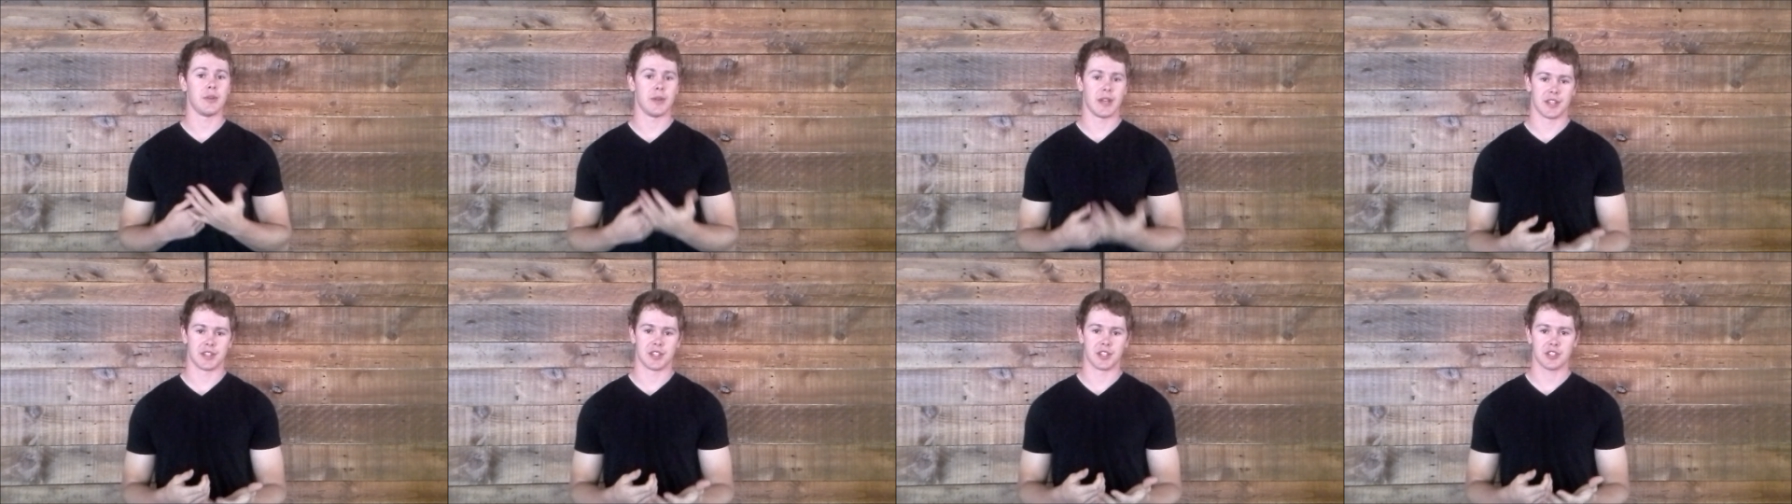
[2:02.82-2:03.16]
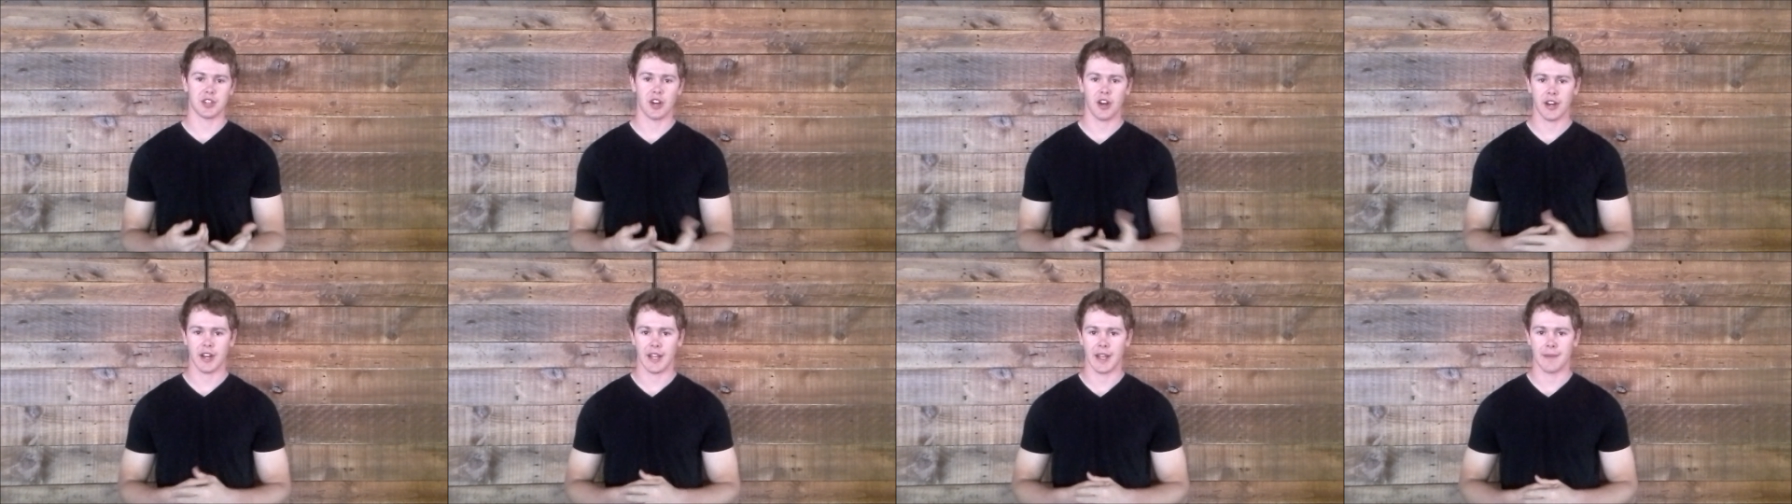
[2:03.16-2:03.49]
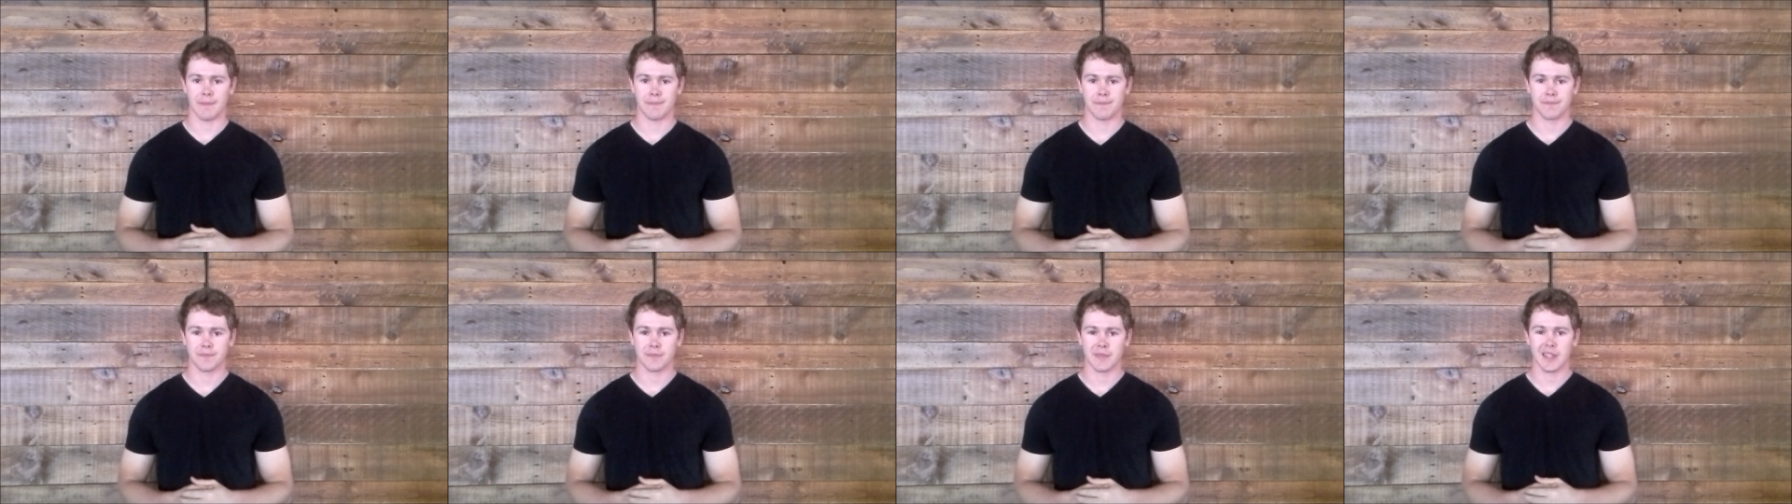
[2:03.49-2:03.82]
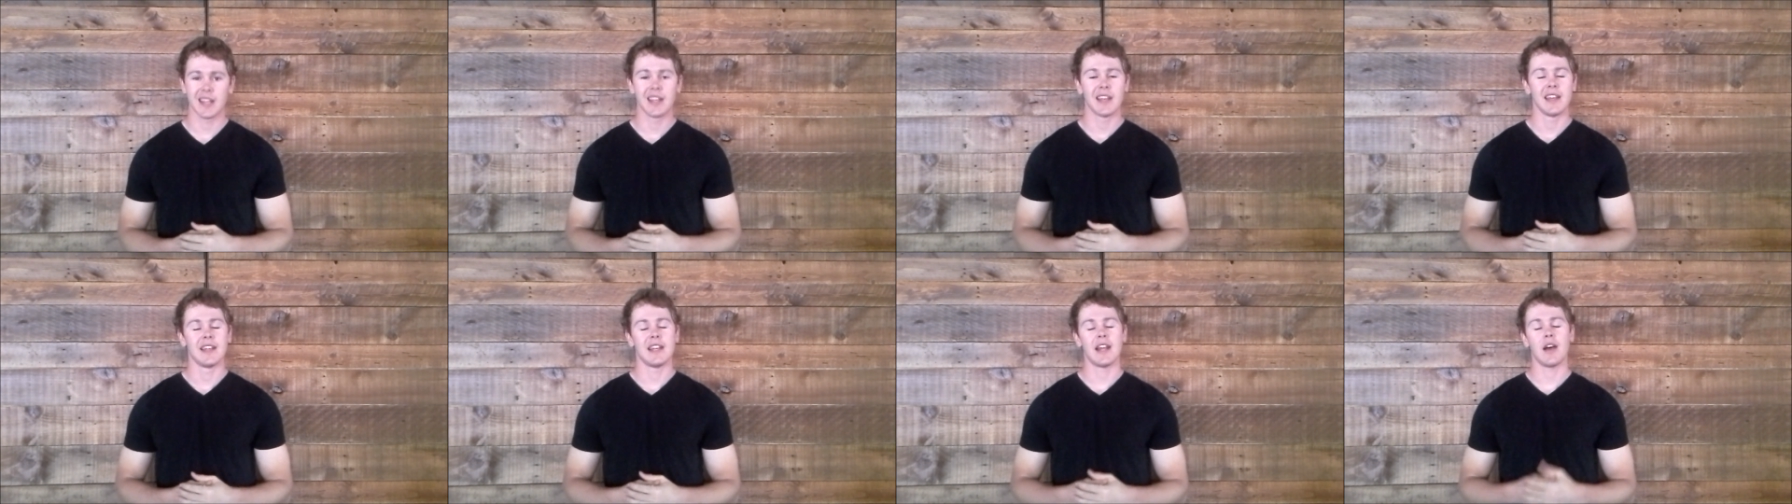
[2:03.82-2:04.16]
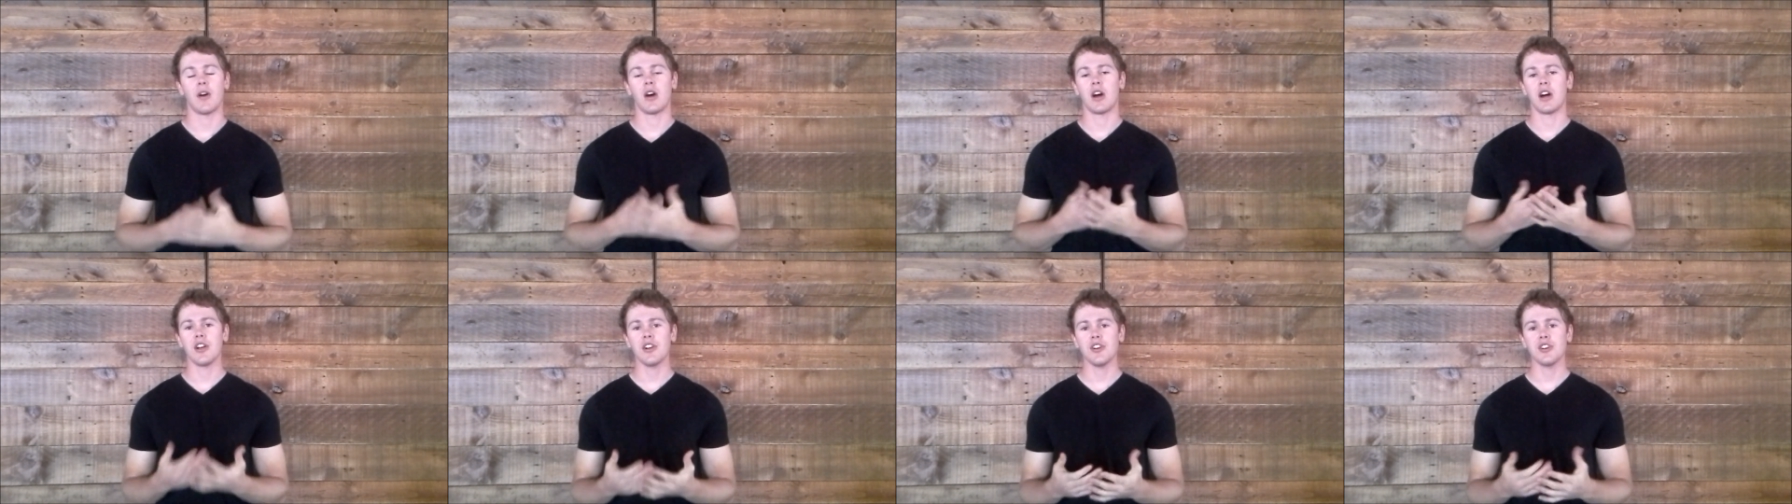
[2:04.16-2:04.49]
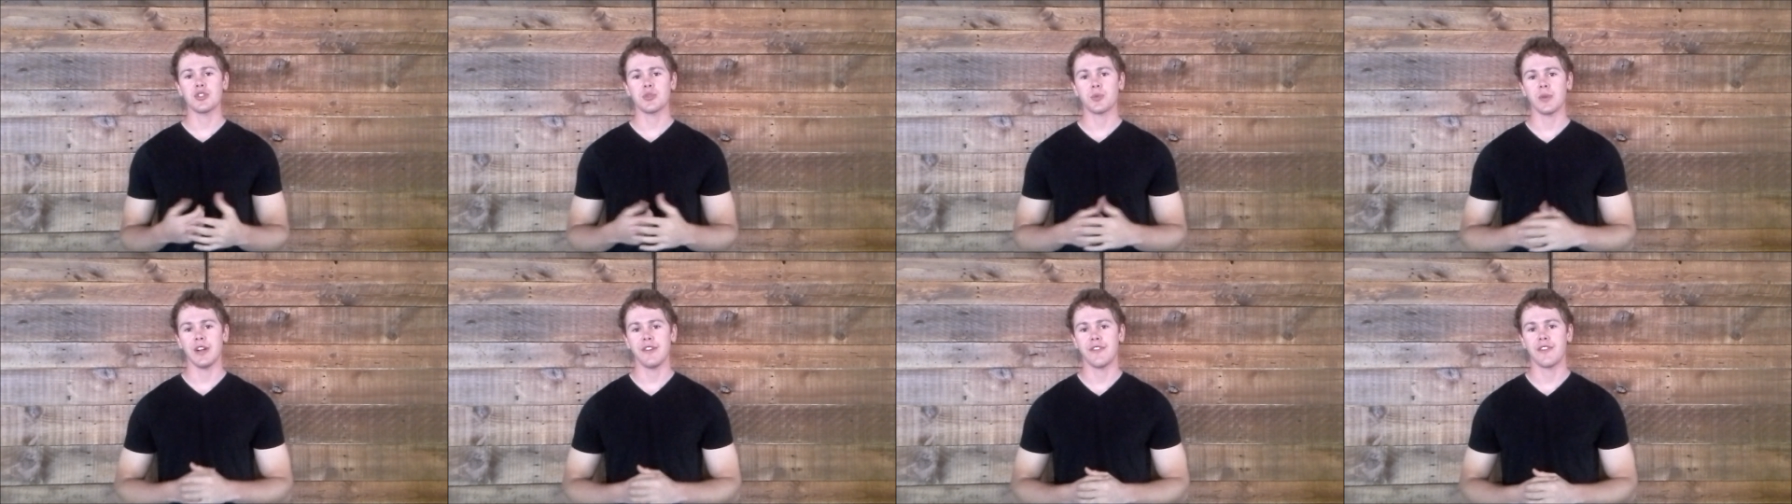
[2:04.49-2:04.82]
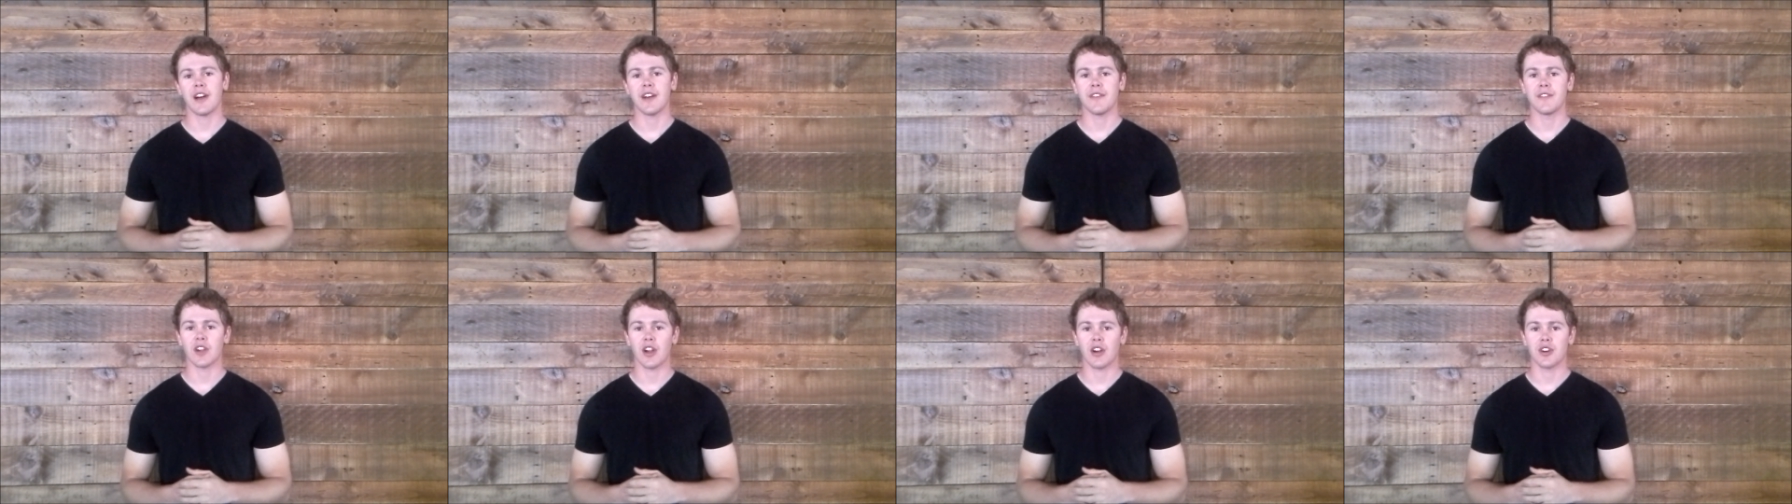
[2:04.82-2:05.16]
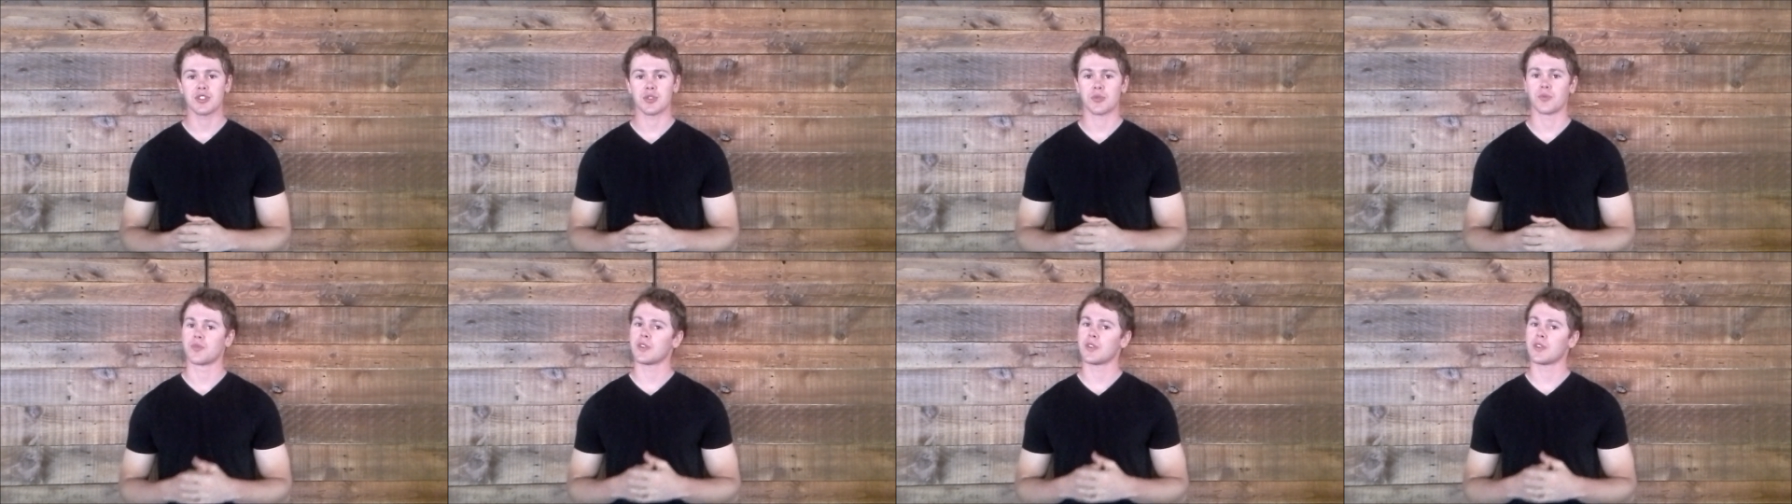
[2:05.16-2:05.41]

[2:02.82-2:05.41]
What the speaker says: you hit the target. Now 125 yards